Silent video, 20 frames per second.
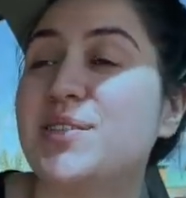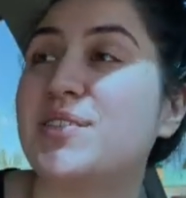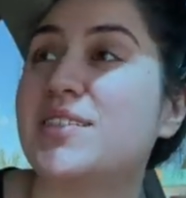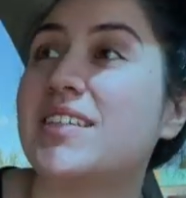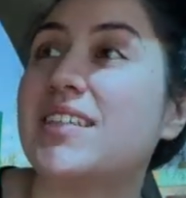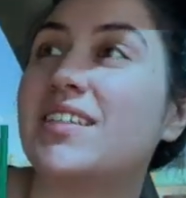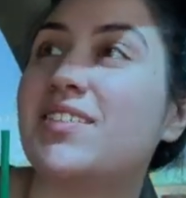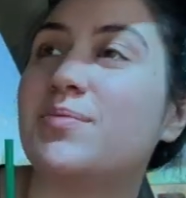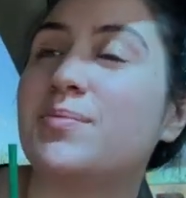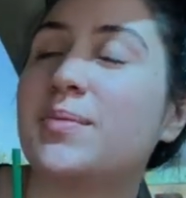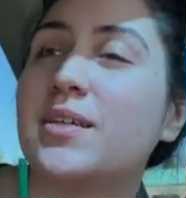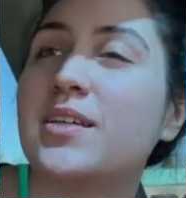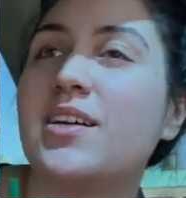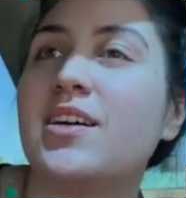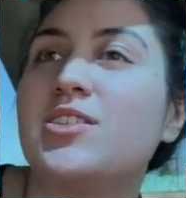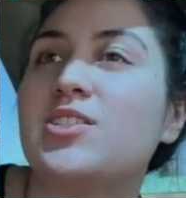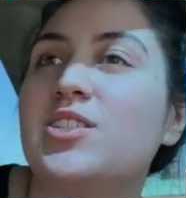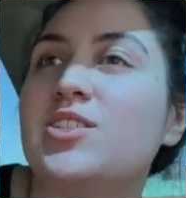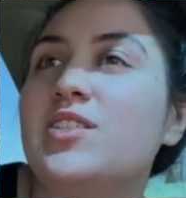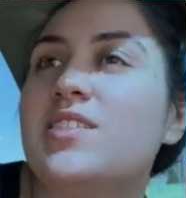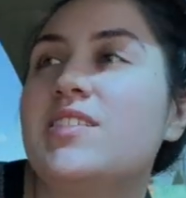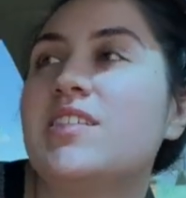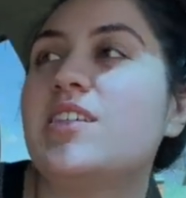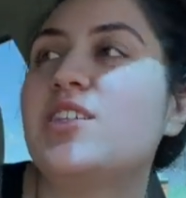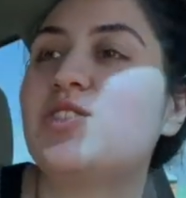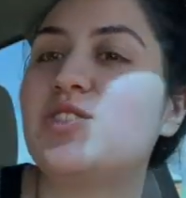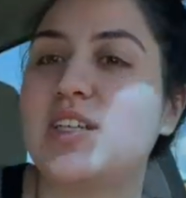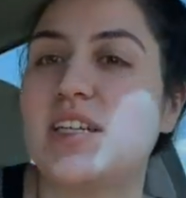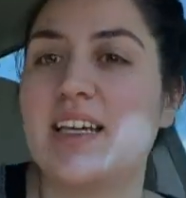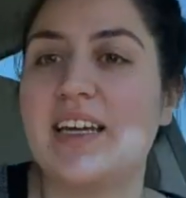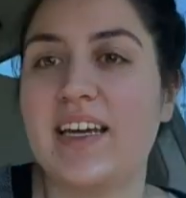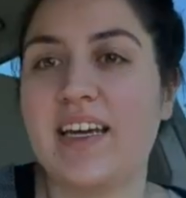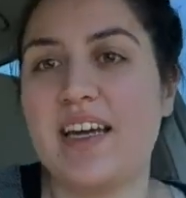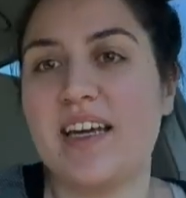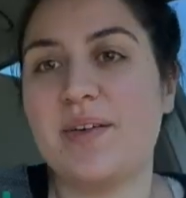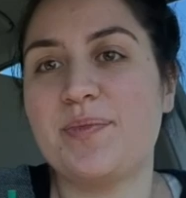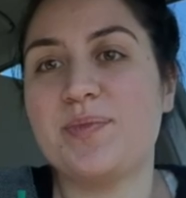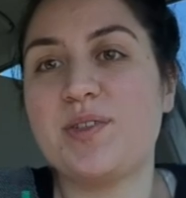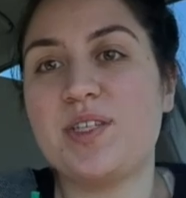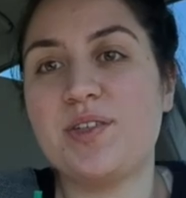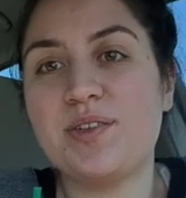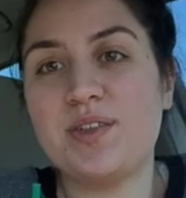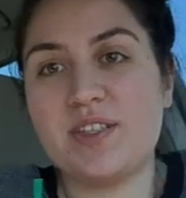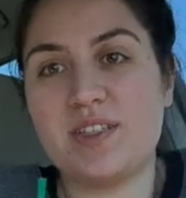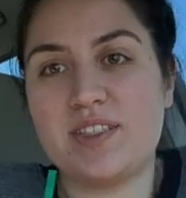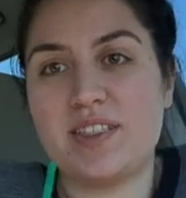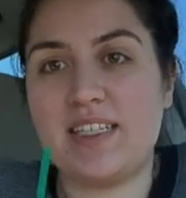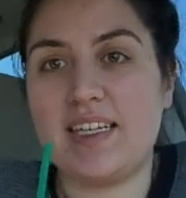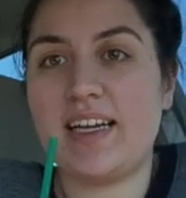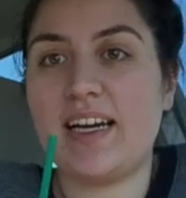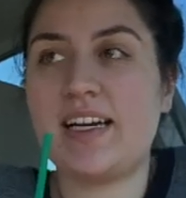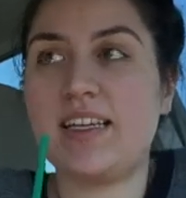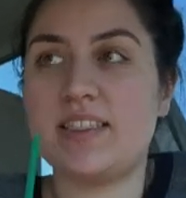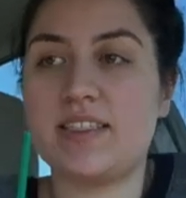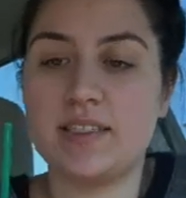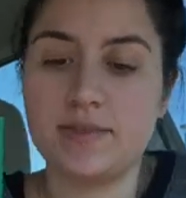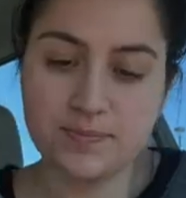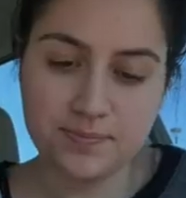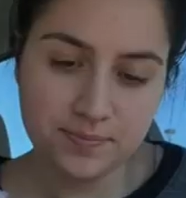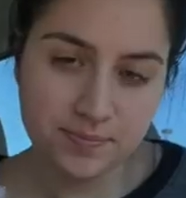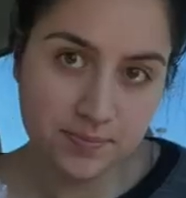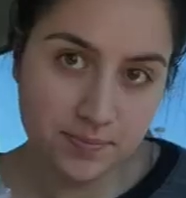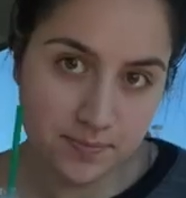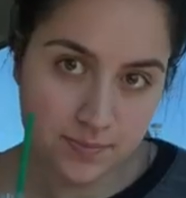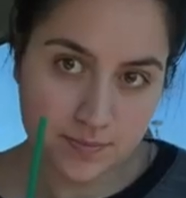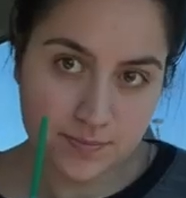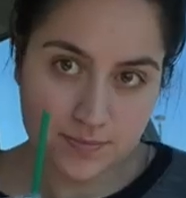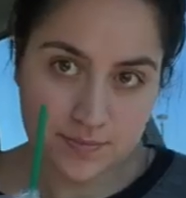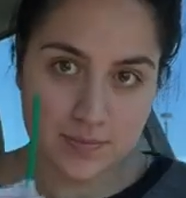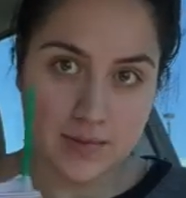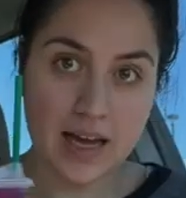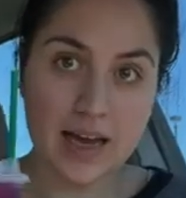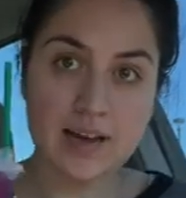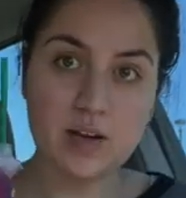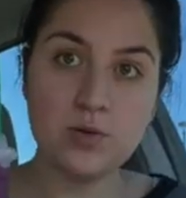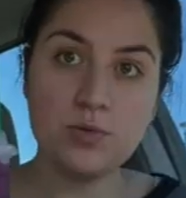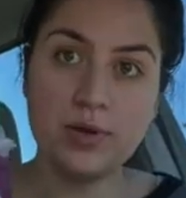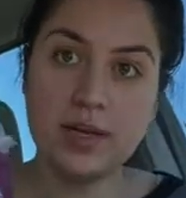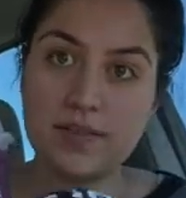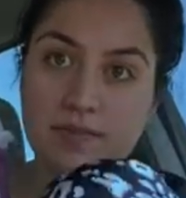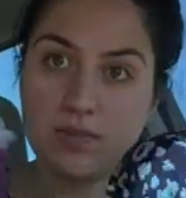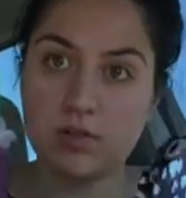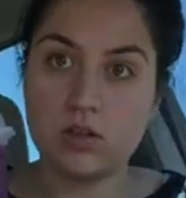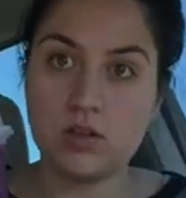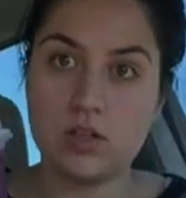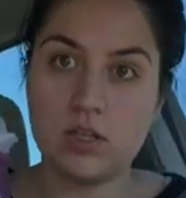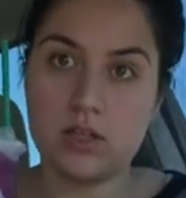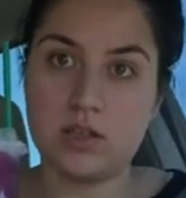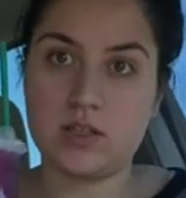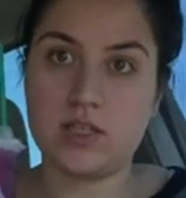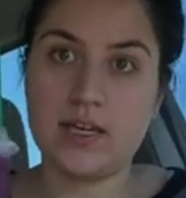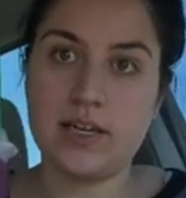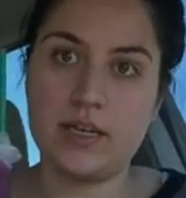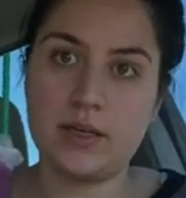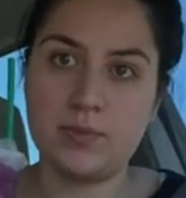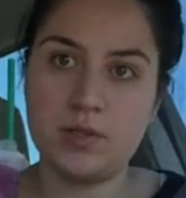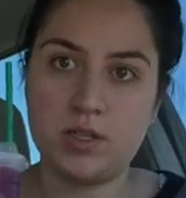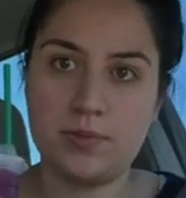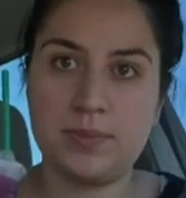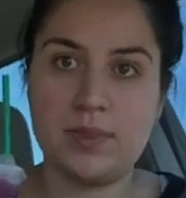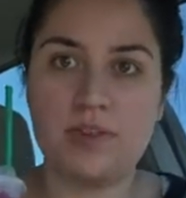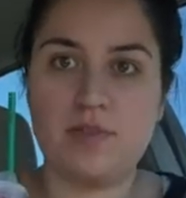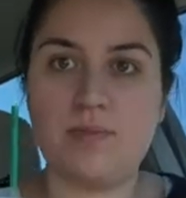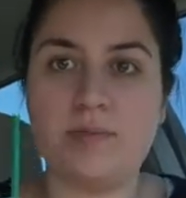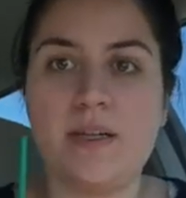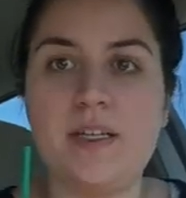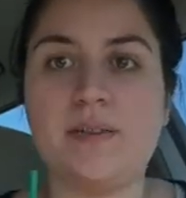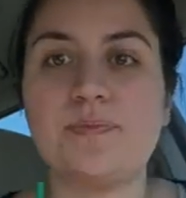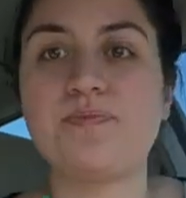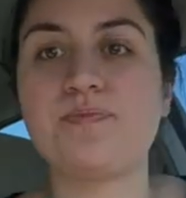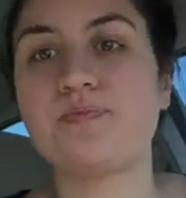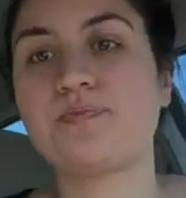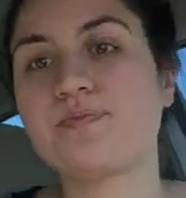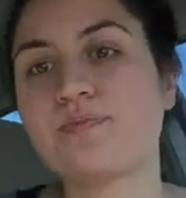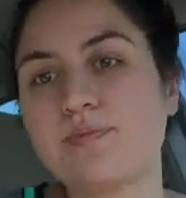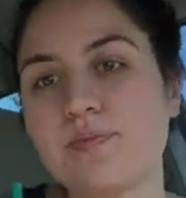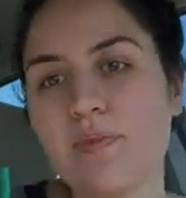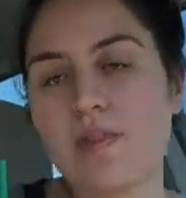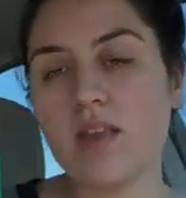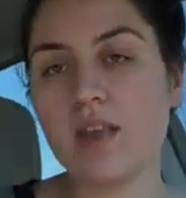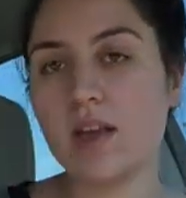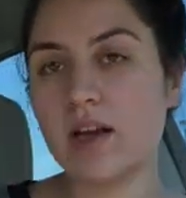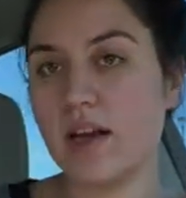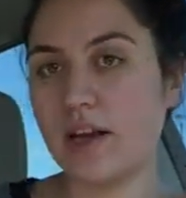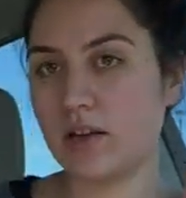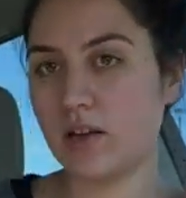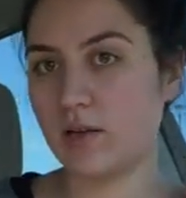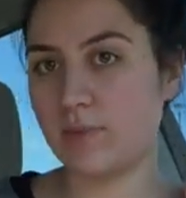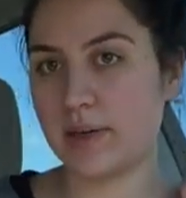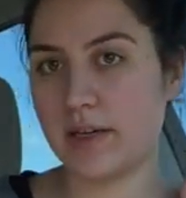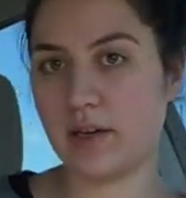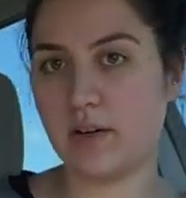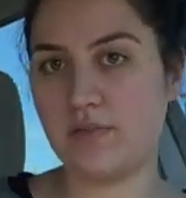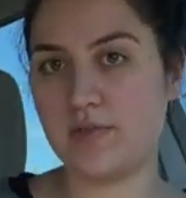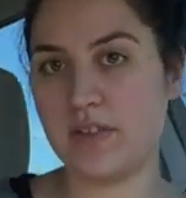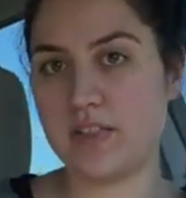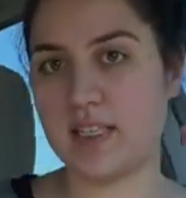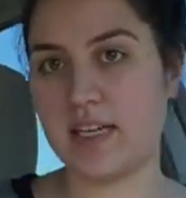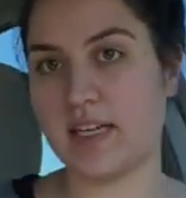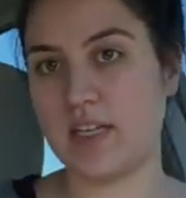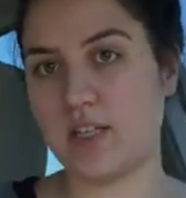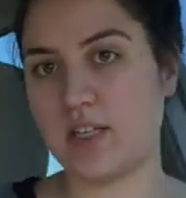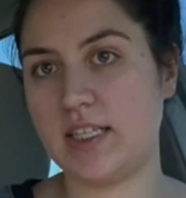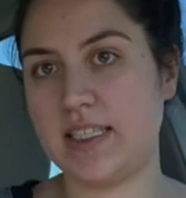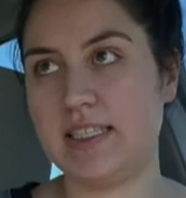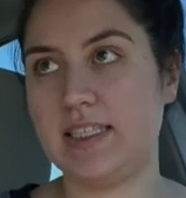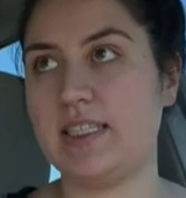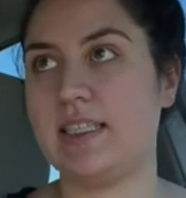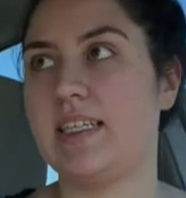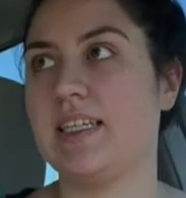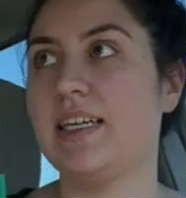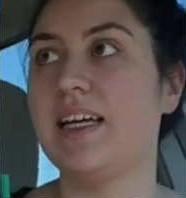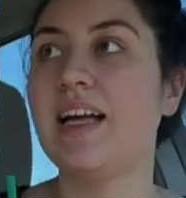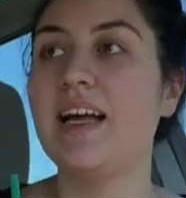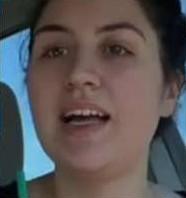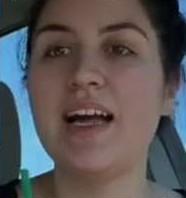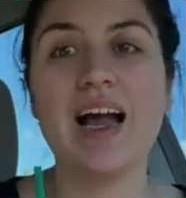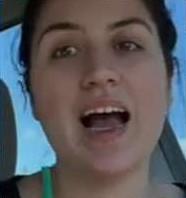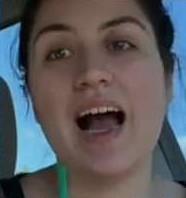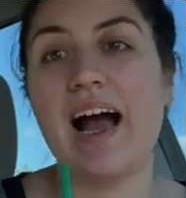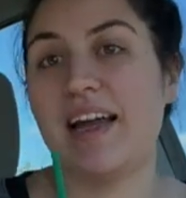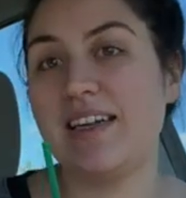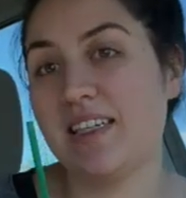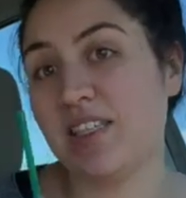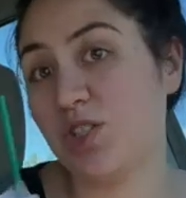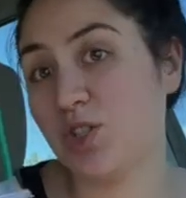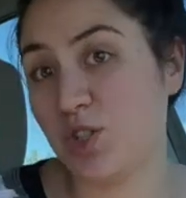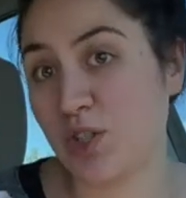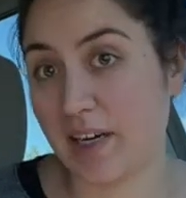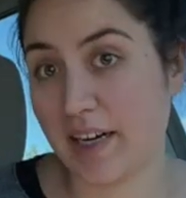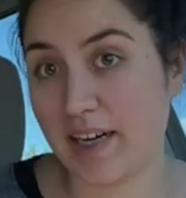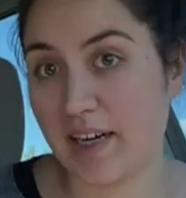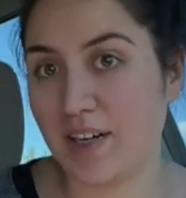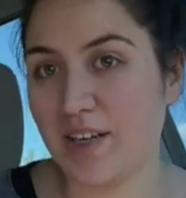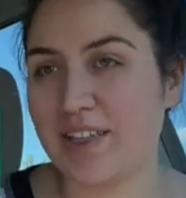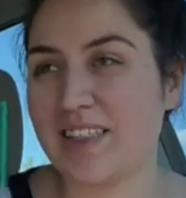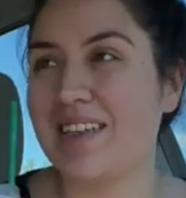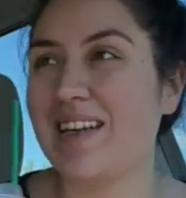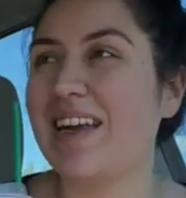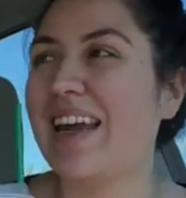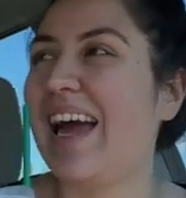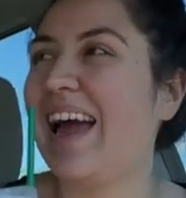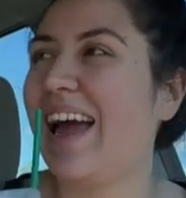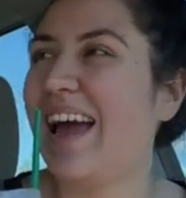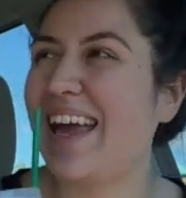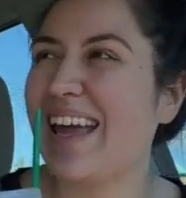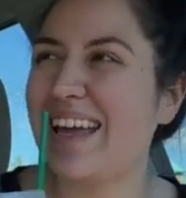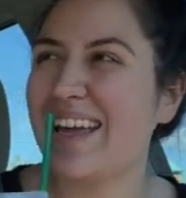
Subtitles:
good. Oh my gosh, I just started drinking it. I'm so thirsty, guys. I had to wait for a long time, so bear with me. I know, my outfit's kind of crazy. I didn't try hard today.